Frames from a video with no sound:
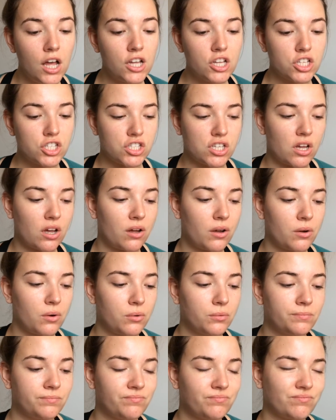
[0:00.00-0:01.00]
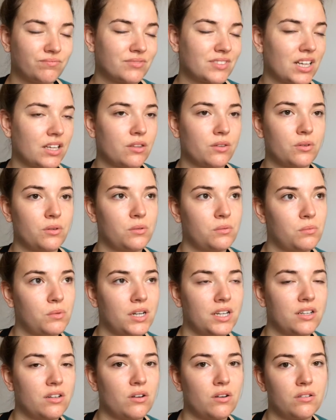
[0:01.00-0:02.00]
So I thought,
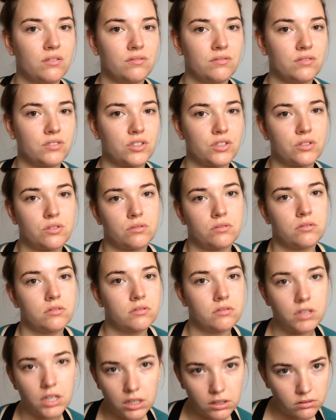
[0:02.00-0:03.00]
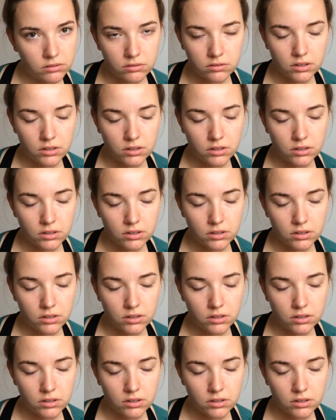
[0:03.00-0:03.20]
why not just order it?